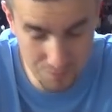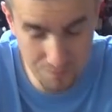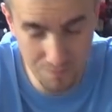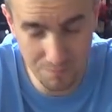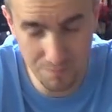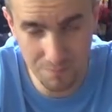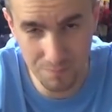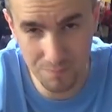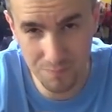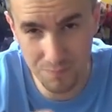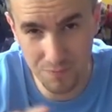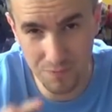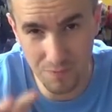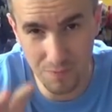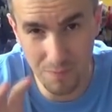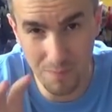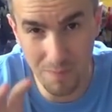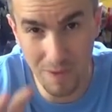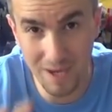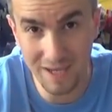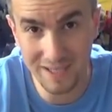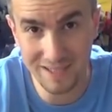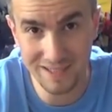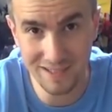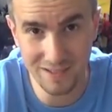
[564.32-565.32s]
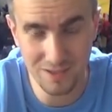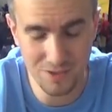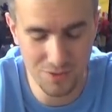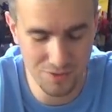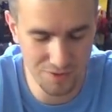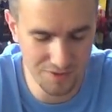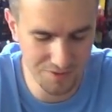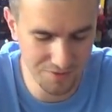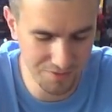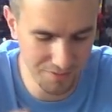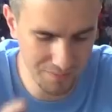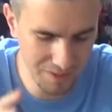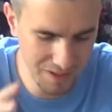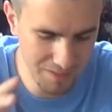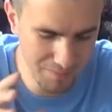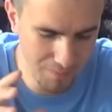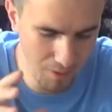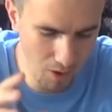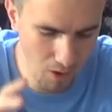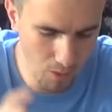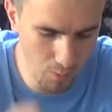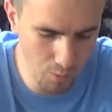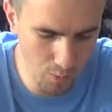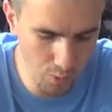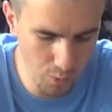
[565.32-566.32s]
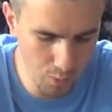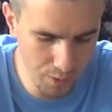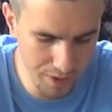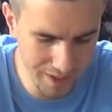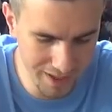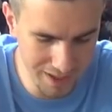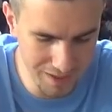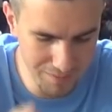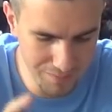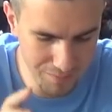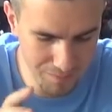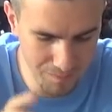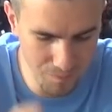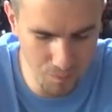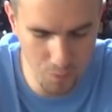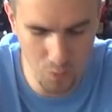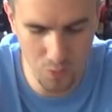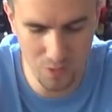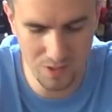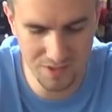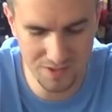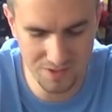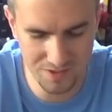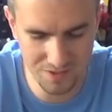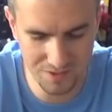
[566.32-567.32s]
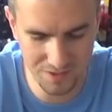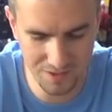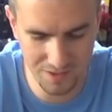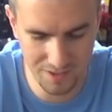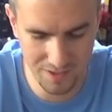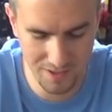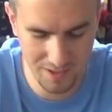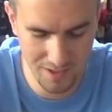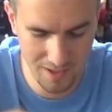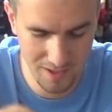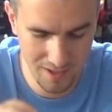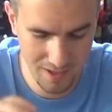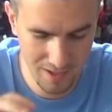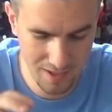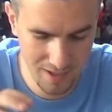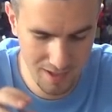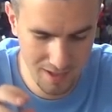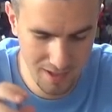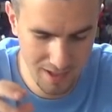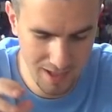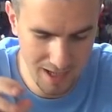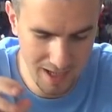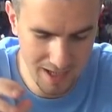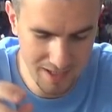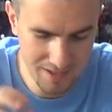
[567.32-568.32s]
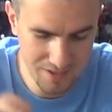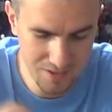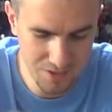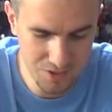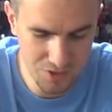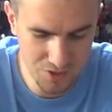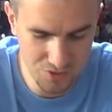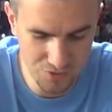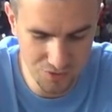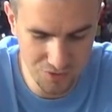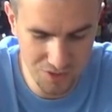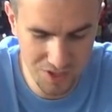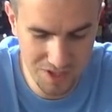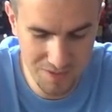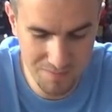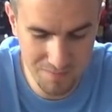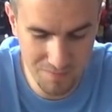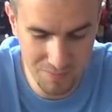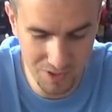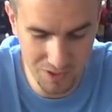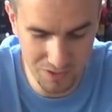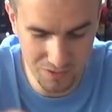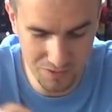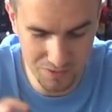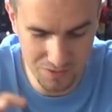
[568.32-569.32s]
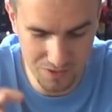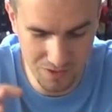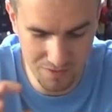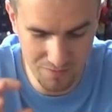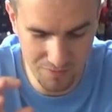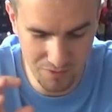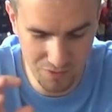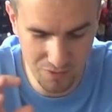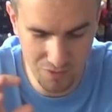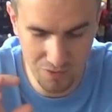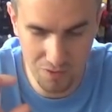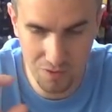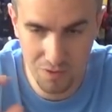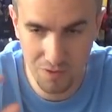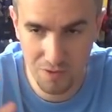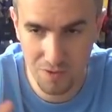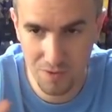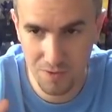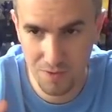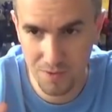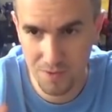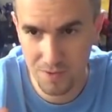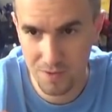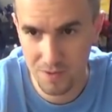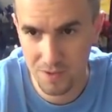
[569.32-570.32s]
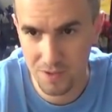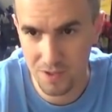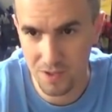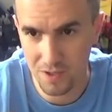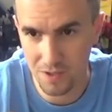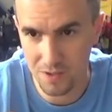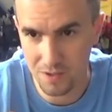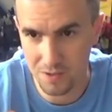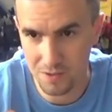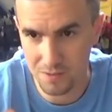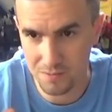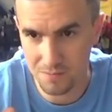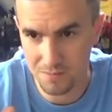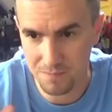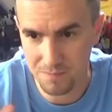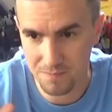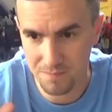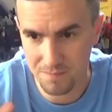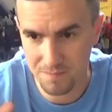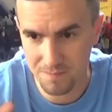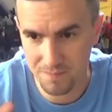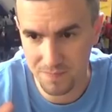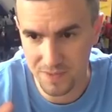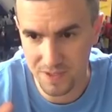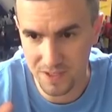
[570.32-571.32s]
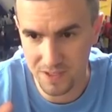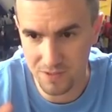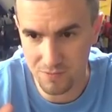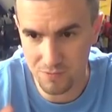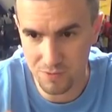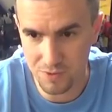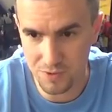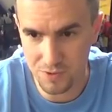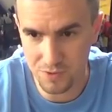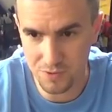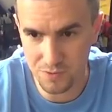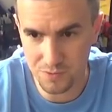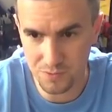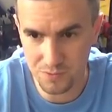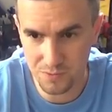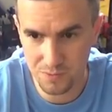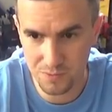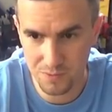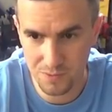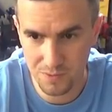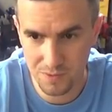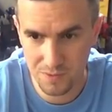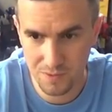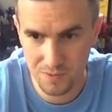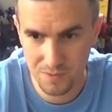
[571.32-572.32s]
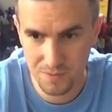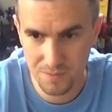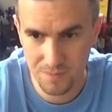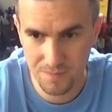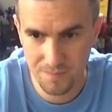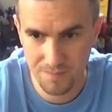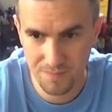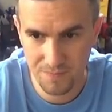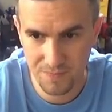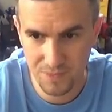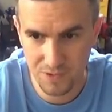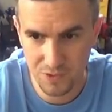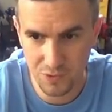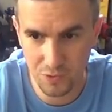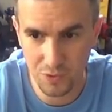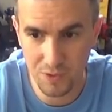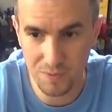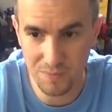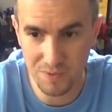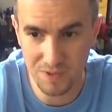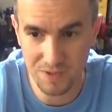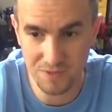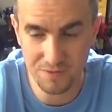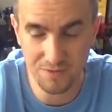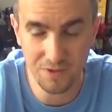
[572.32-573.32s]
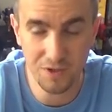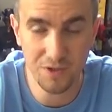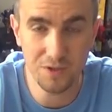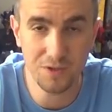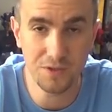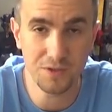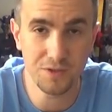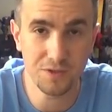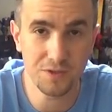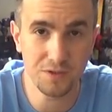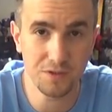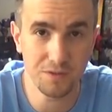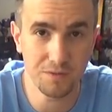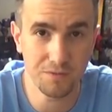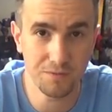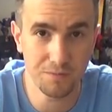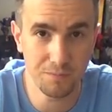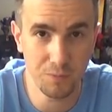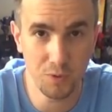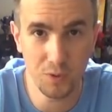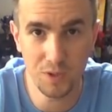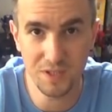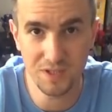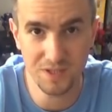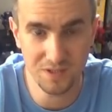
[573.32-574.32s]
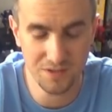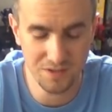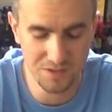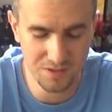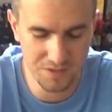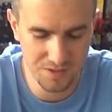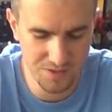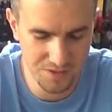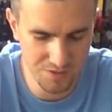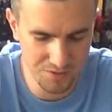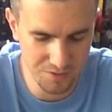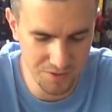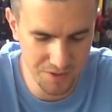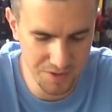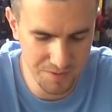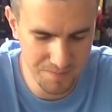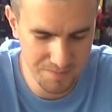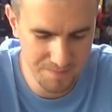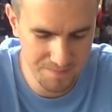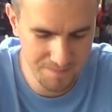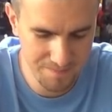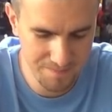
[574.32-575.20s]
are the main interest for me, but I will keep Poison and Scream because I've got the original Toy Biz versions of Poison and Scream,